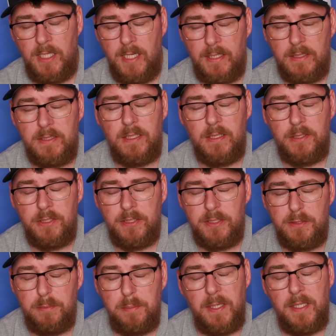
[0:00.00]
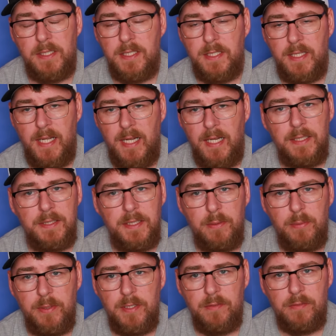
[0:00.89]
It's actually surprisingly
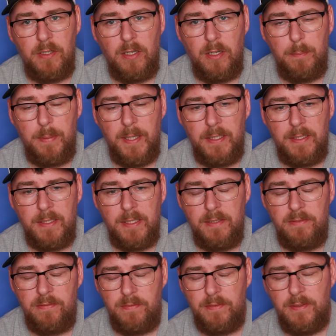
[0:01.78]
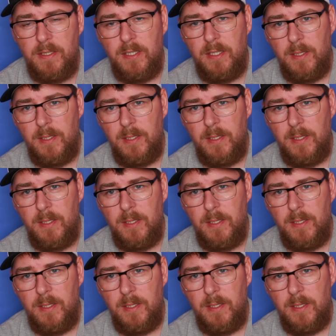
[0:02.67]
handy when you've got a pen knife,